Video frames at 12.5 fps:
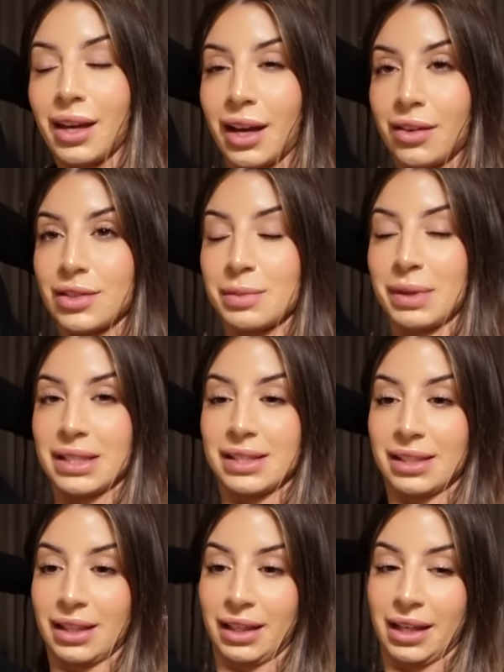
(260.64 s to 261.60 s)
I've just been
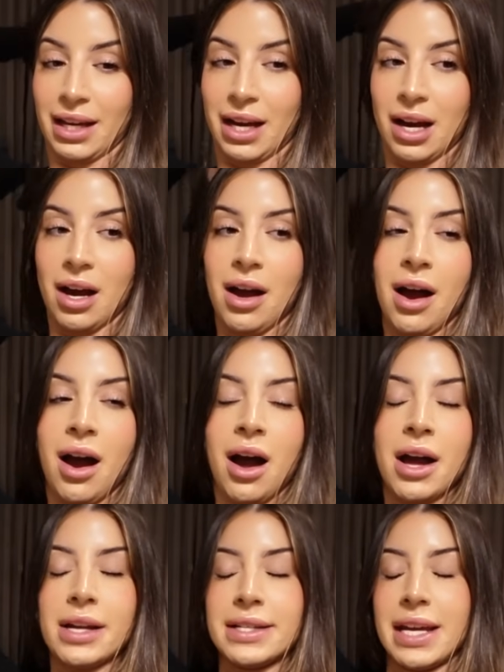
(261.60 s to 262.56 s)
sitting here
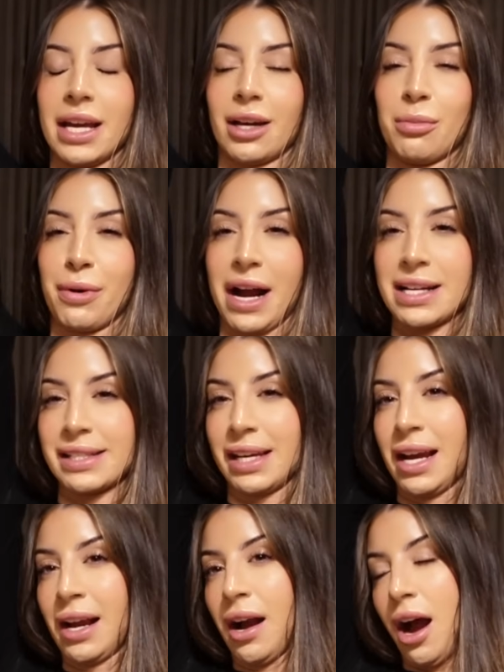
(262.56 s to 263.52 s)

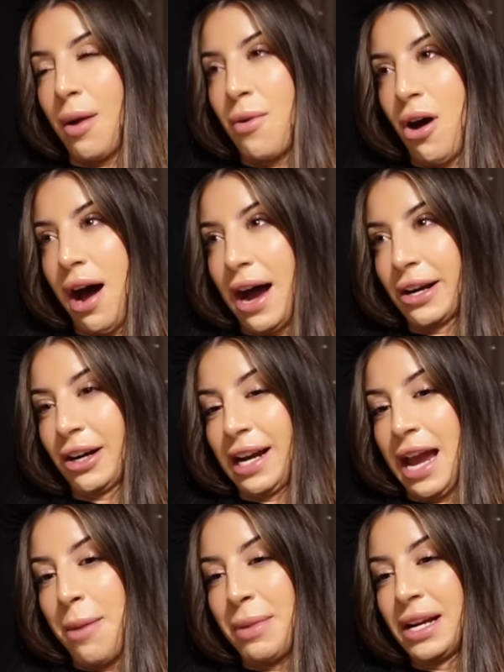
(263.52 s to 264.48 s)
decompressing. I'm not hungry
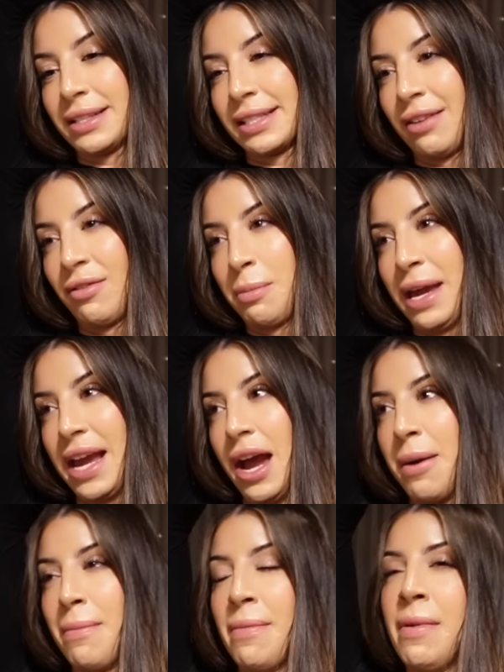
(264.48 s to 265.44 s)
yet, but it's 7
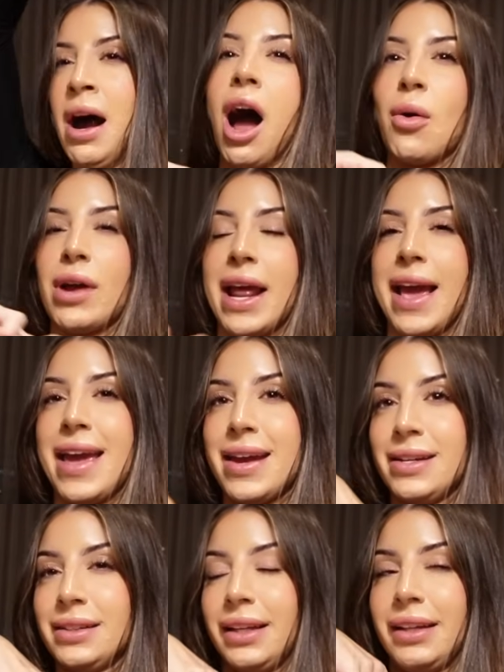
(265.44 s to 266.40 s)
p.m. I want to
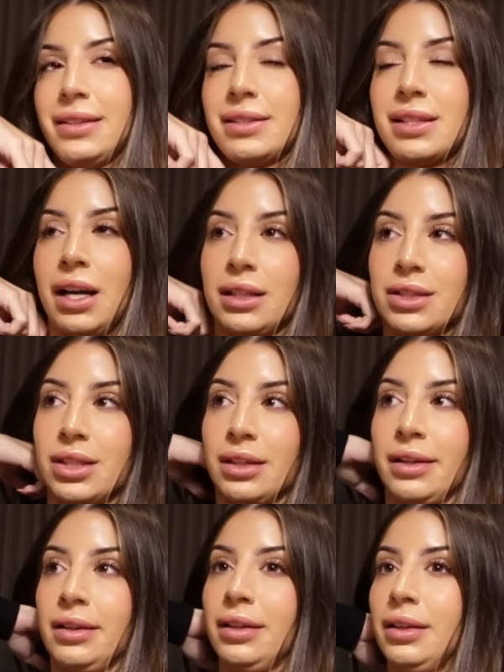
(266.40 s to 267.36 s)
eat and start
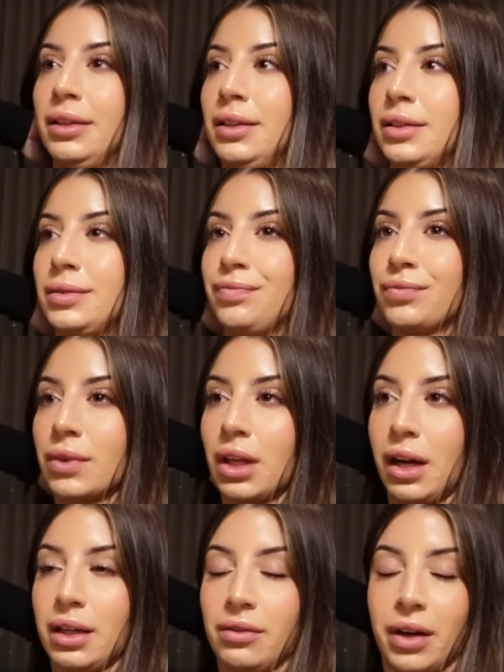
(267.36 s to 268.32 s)
to
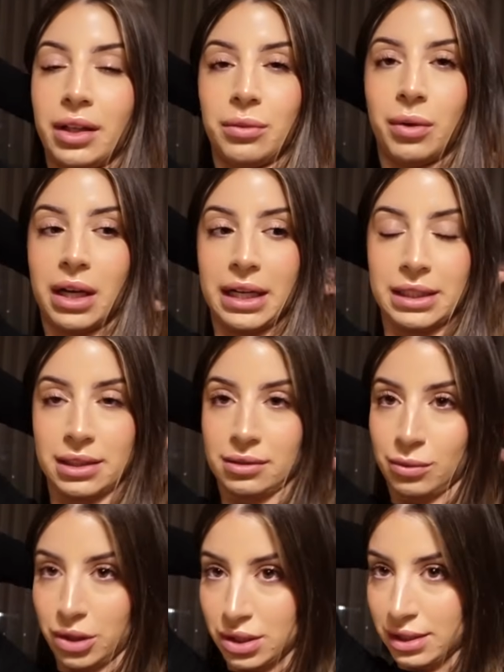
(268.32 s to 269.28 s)
kind of unwind
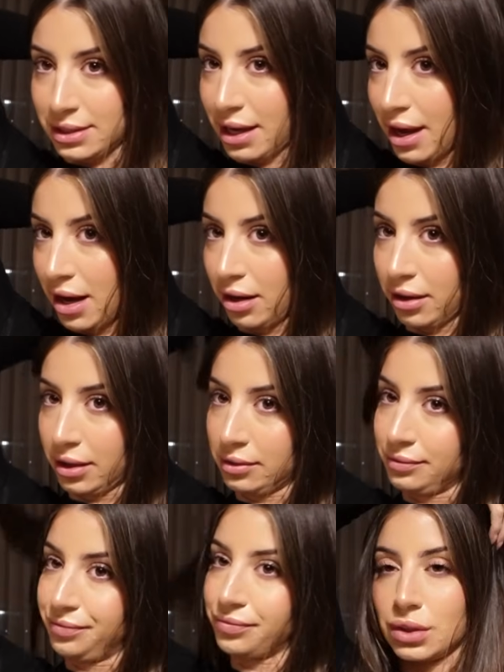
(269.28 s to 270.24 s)
and wash this hair
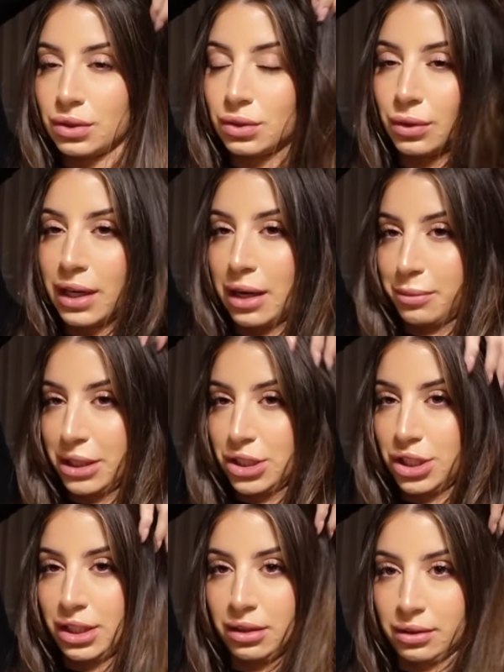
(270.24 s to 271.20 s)
and sort out my
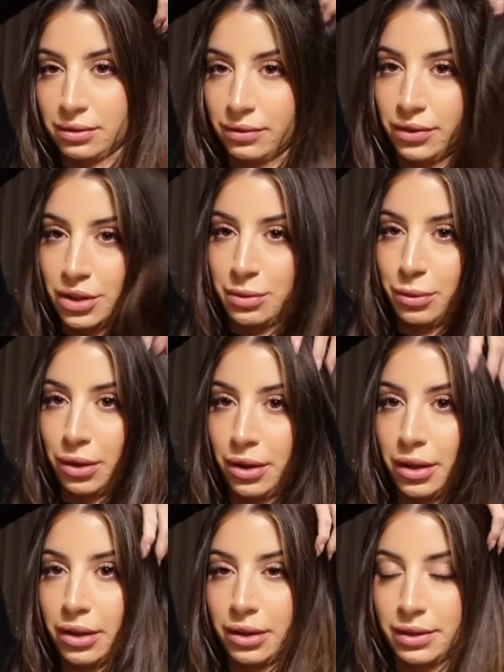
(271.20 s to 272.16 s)
shit for
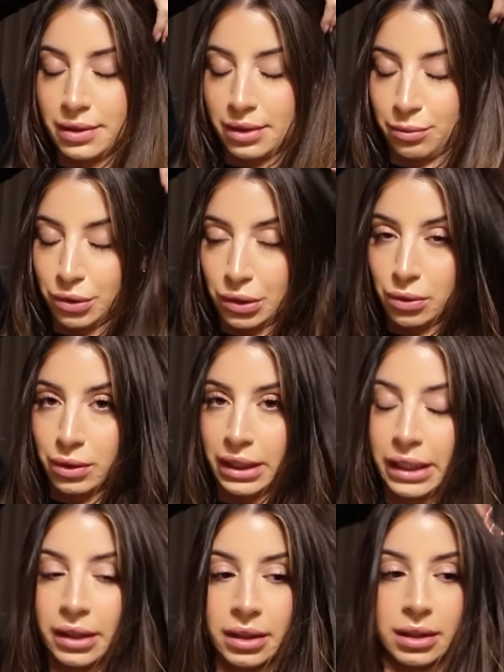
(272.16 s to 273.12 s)
tomorrow because I'm
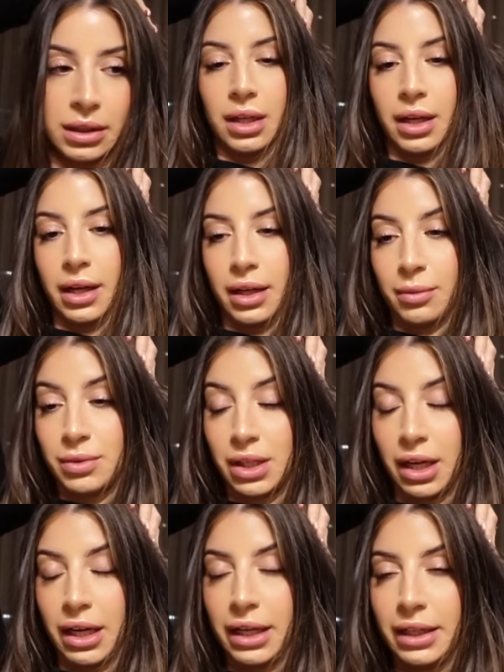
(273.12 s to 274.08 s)
recording. And I'm
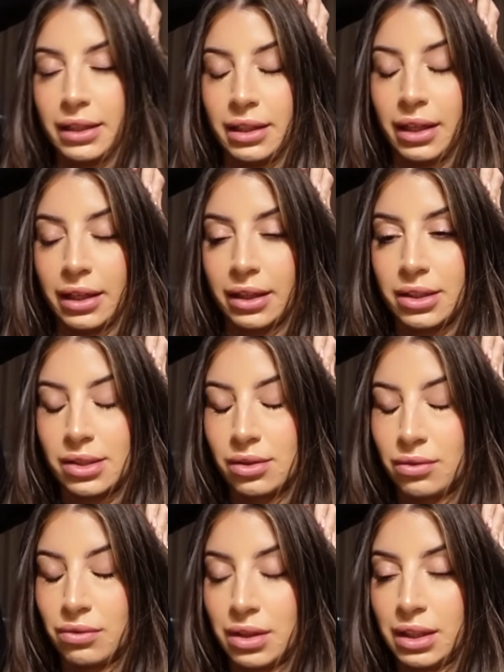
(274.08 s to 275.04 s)
tired, like I just
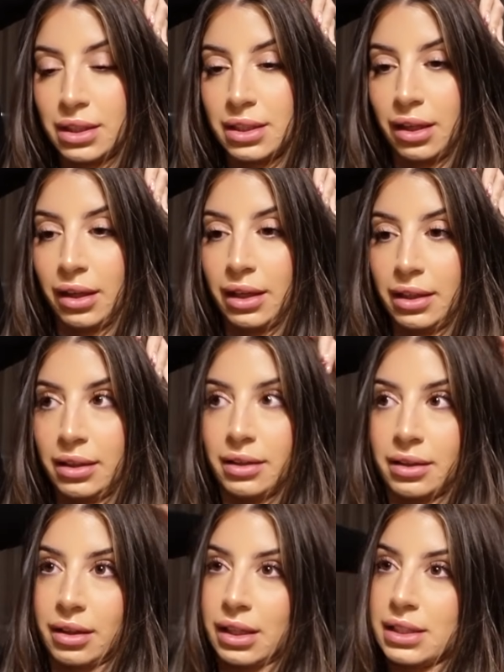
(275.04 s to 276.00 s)
got really tired.
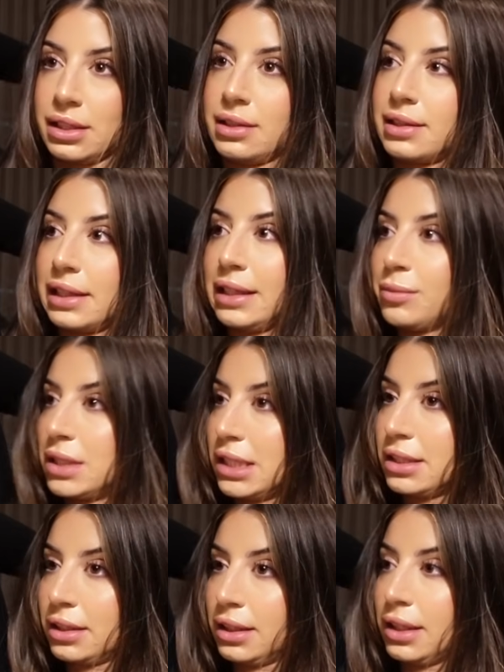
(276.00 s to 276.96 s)
I did sleep
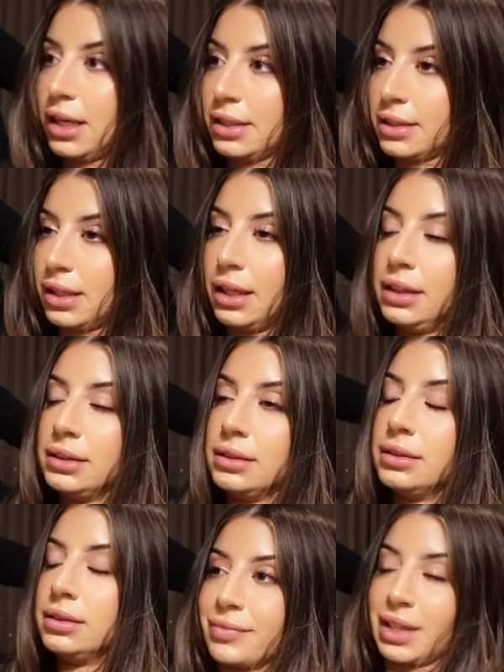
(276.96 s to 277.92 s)
decently last night.
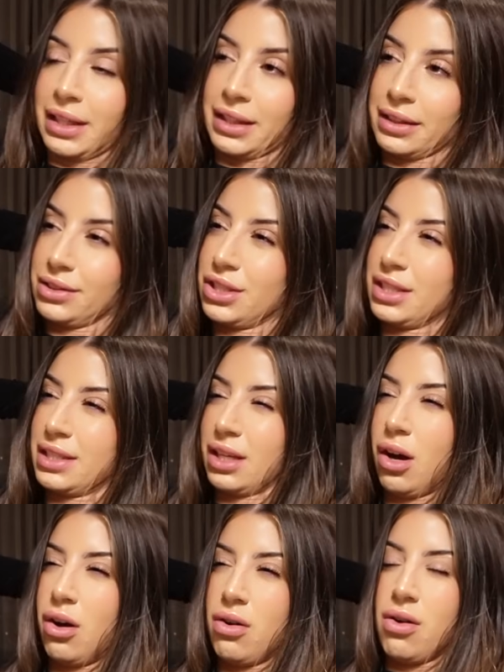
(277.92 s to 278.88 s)
I think it's just the
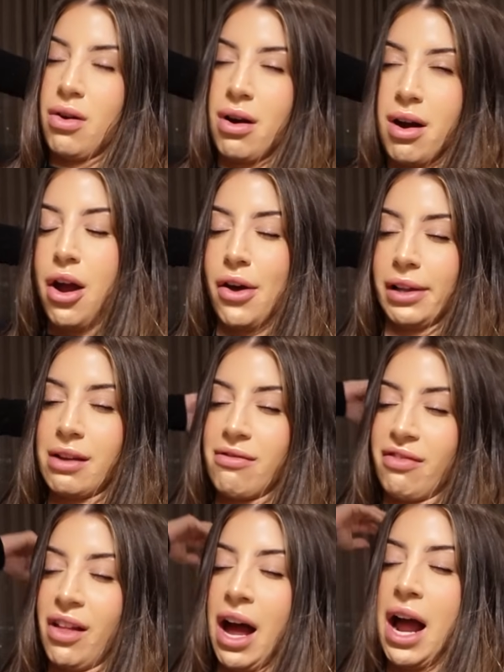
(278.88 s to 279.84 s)
whole early
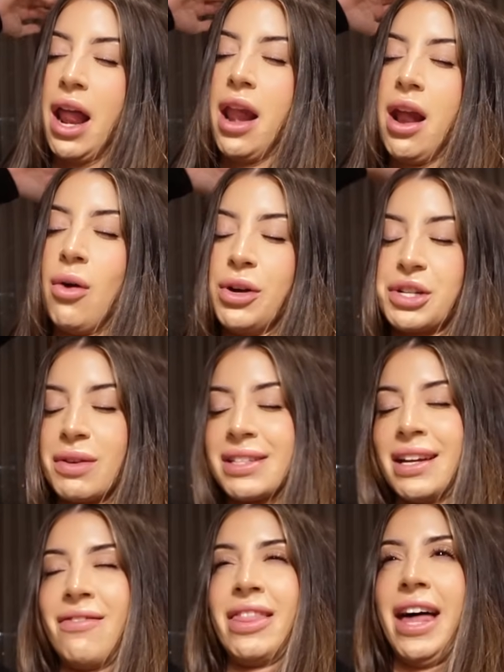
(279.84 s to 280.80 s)
flight, which
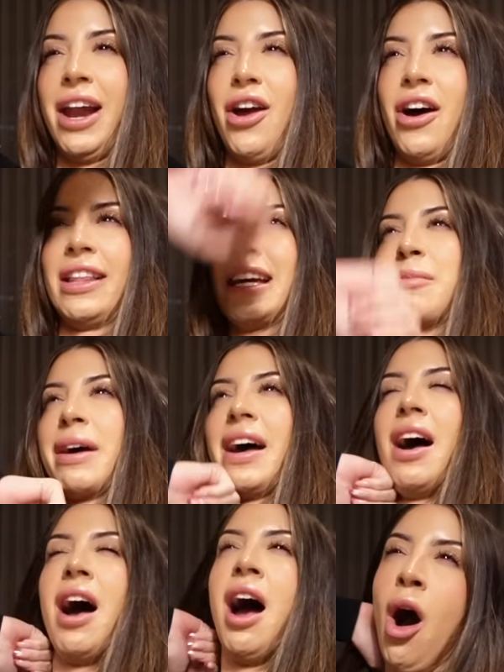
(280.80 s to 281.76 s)
wasn't even that early,
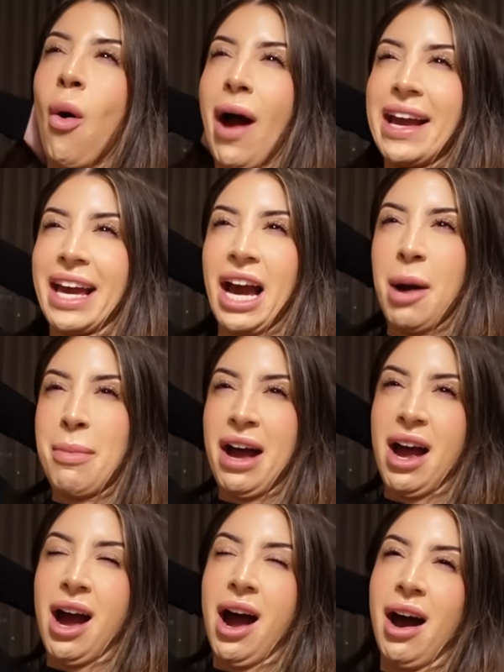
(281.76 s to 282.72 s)
but waking up
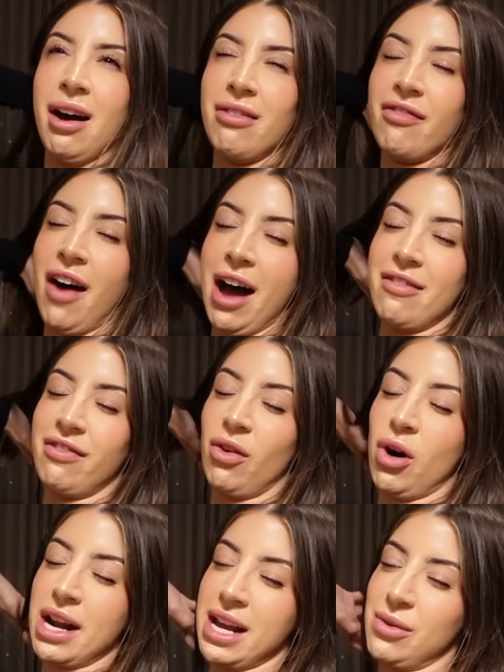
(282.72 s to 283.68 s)
at
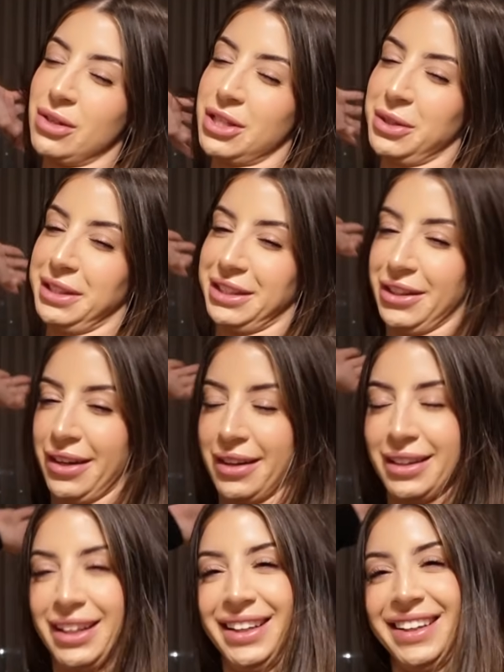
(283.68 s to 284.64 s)
5:40 will do it to you. All